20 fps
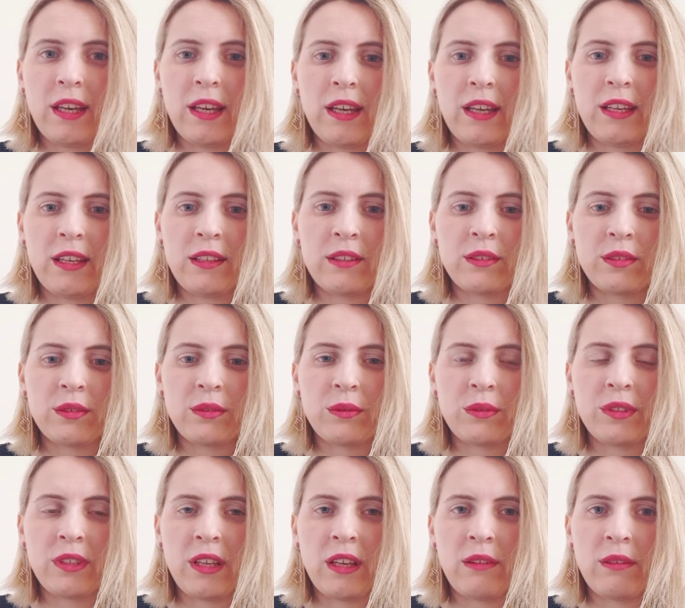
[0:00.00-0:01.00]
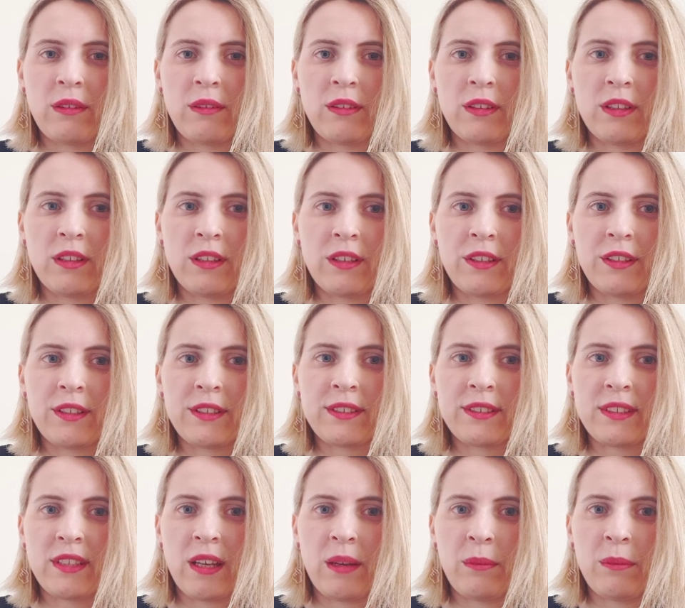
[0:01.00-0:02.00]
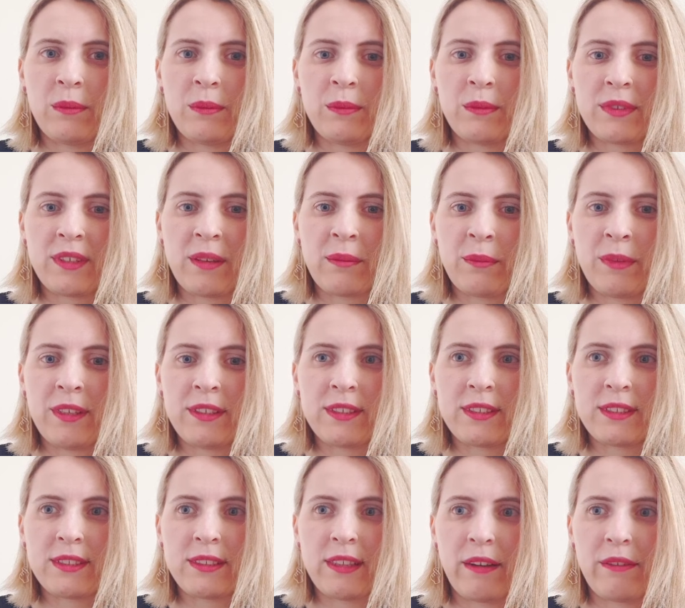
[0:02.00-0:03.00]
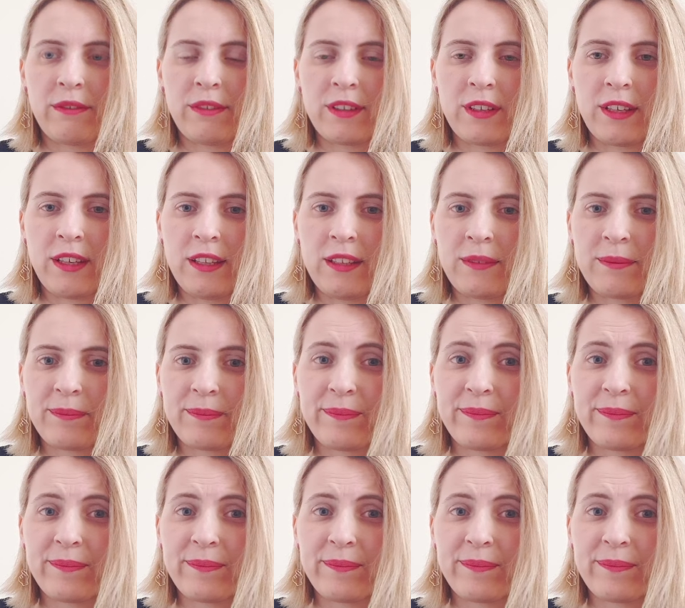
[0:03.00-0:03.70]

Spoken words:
And today we will learn some basic stuff again.